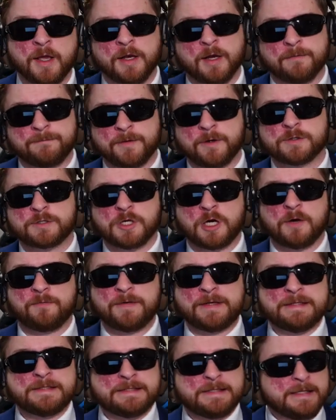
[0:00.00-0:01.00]
Now, first
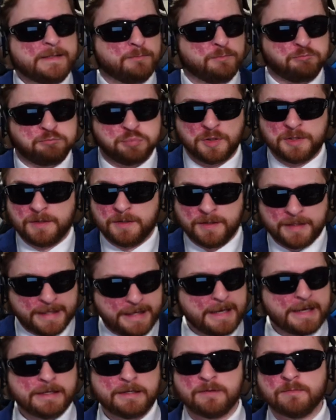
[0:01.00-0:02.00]
off is the
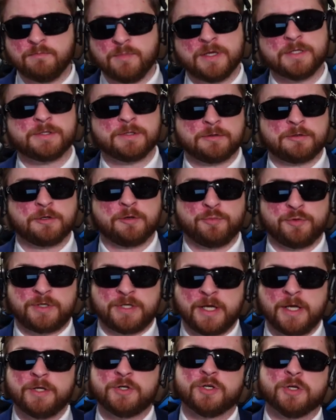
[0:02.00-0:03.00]
blatant
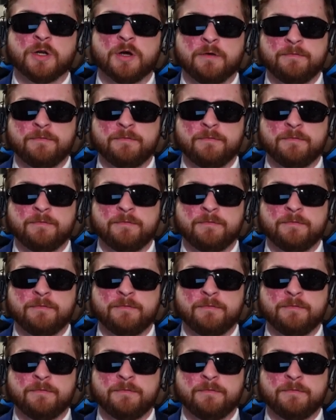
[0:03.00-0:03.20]
misinterpretation